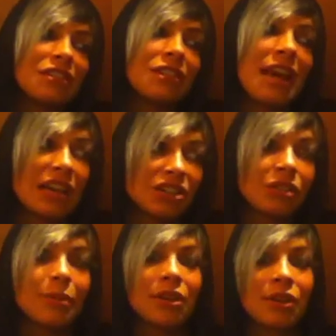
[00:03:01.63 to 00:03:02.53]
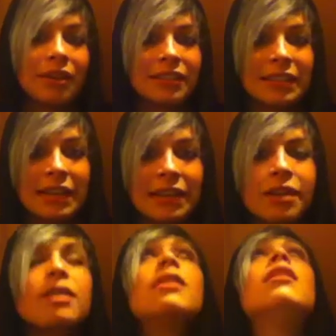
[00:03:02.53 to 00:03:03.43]
it's not actually bigger on the inside,
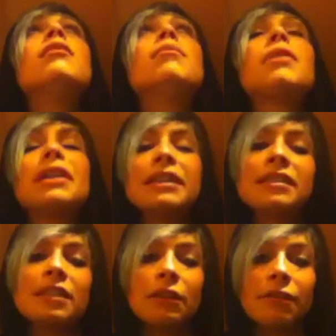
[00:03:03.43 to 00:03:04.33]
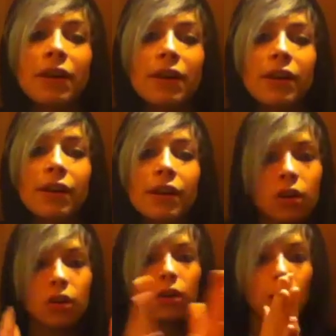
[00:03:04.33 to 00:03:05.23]
but it's still fun.
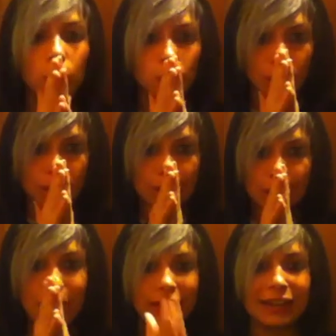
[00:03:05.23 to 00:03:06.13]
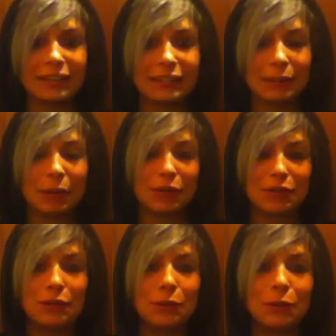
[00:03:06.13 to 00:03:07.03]
Oh, so, guys, about
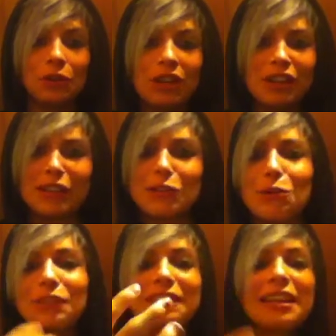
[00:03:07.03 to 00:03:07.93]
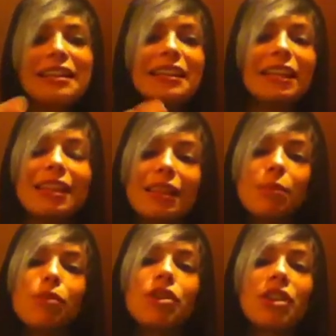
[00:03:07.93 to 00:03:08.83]
this whole sending the
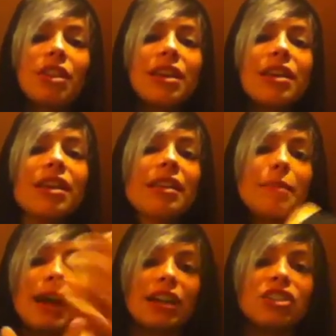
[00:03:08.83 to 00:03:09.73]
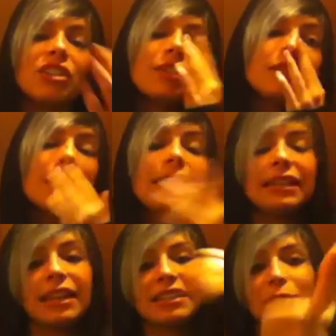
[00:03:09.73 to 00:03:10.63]
book thing and the packages,
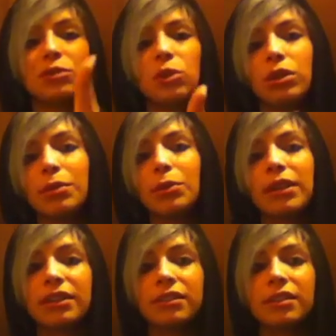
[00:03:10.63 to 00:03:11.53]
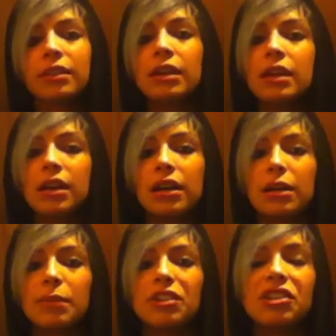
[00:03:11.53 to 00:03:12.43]
yes, I would totally be willing to
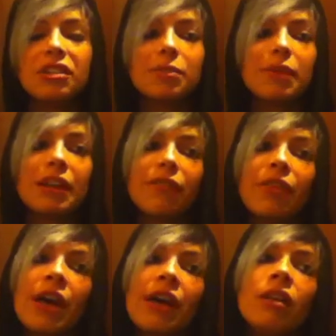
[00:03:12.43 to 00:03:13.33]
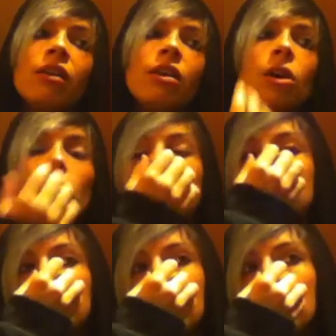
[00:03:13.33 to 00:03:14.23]
pitch in some money for that.
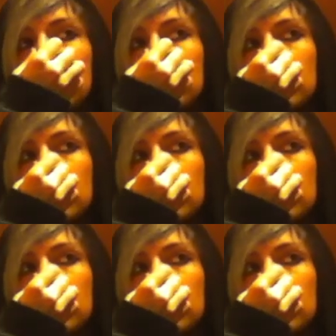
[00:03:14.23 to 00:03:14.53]
Also,